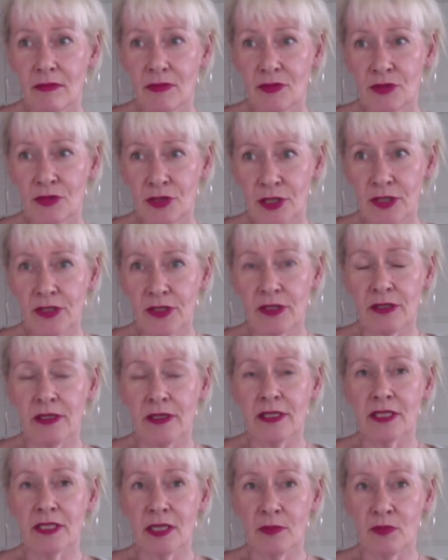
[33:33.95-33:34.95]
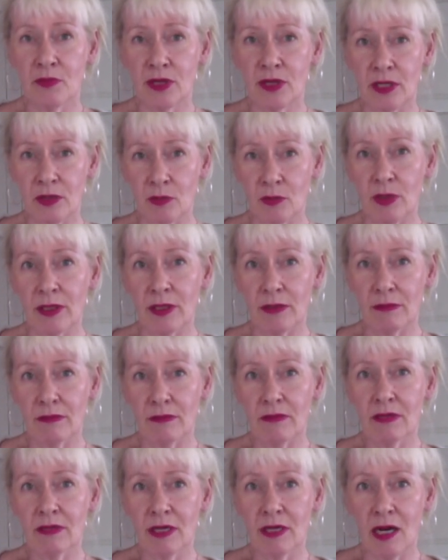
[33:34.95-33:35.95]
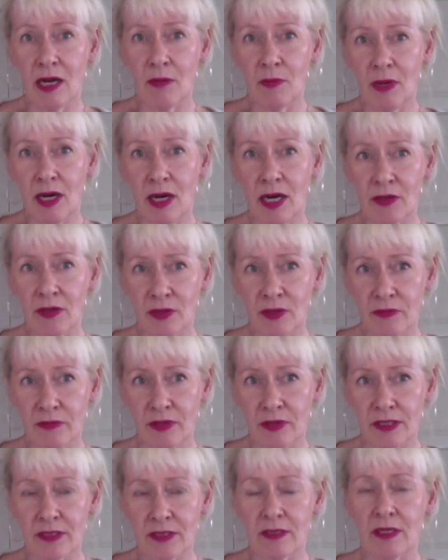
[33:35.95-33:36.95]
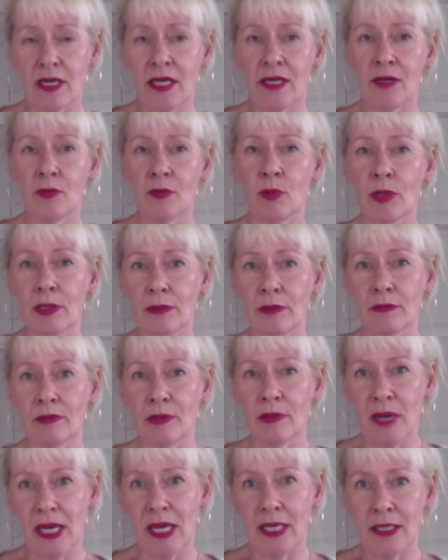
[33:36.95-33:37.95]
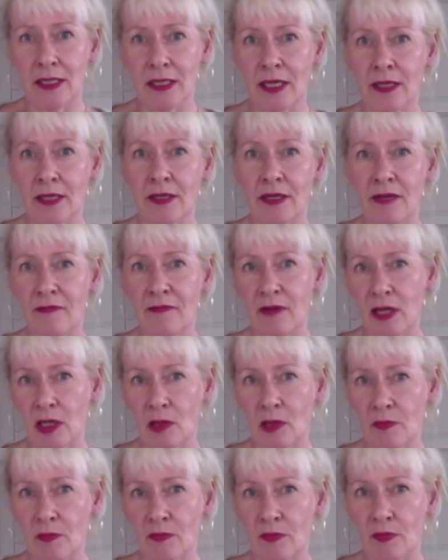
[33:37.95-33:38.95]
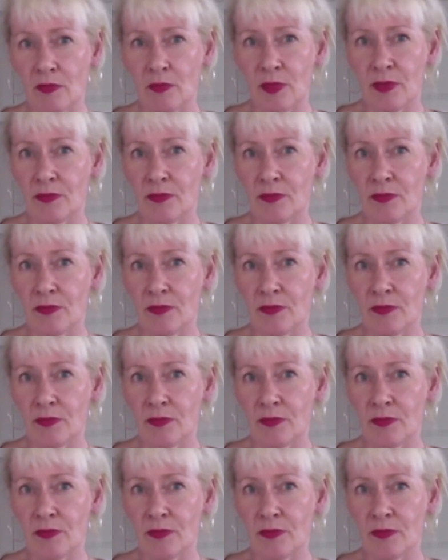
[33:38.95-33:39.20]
certainly something will come out of this and will remain and develop, but